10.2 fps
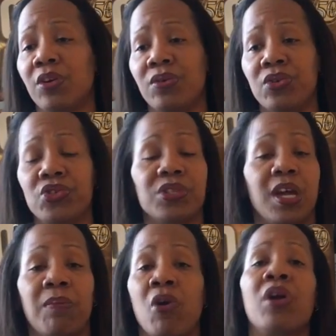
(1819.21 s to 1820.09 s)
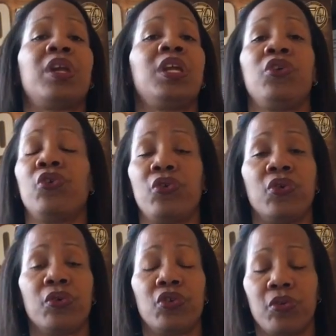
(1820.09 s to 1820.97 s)
you're just not marketing your, your,
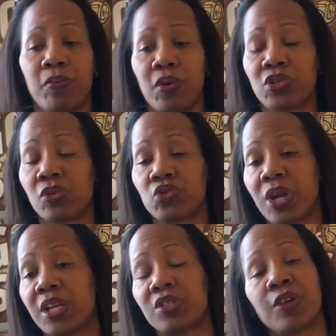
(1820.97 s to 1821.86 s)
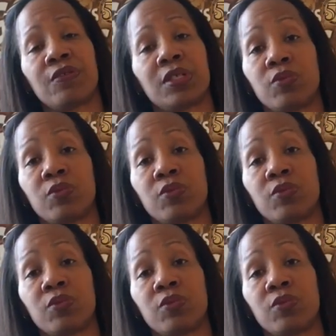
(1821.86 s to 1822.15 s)
your personal training services,